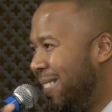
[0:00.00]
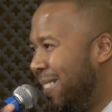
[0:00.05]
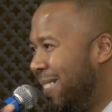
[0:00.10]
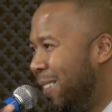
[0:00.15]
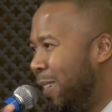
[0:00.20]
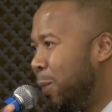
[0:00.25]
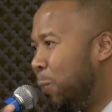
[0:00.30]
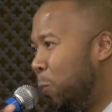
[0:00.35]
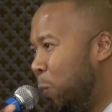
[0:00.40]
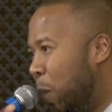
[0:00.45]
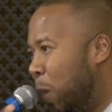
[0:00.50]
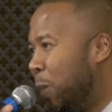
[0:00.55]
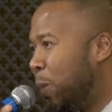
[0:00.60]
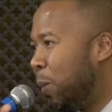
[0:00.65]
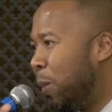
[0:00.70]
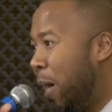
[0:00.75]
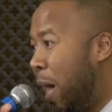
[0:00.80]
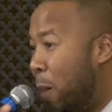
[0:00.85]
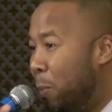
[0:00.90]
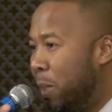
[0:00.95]
His
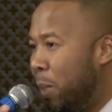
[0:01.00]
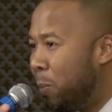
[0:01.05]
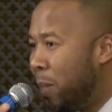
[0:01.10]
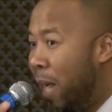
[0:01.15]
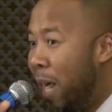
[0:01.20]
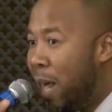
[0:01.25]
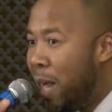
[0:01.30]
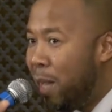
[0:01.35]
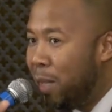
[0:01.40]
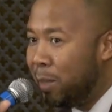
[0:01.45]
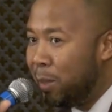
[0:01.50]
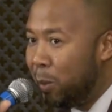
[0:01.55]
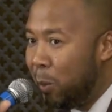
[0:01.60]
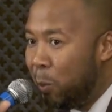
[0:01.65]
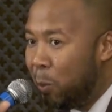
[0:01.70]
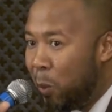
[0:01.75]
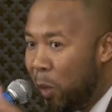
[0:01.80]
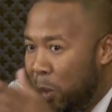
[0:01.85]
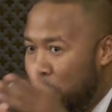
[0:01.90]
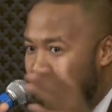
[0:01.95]
mother, Amr ibn As,
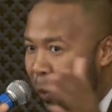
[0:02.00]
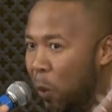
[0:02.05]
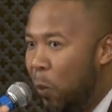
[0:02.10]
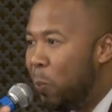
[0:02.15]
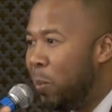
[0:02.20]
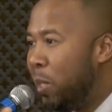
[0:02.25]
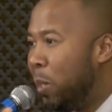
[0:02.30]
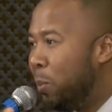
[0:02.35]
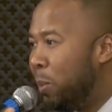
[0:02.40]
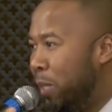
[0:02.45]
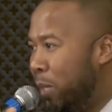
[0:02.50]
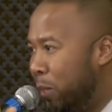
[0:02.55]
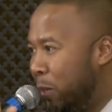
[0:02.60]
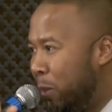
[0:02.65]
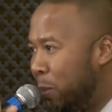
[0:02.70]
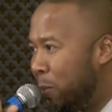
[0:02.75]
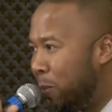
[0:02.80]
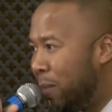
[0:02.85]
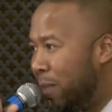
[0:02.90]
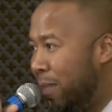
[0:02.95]
the one who opened up
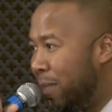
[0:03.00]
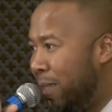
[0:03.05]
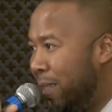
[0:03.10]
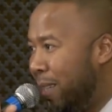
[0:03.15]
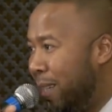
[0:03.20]
Egypt.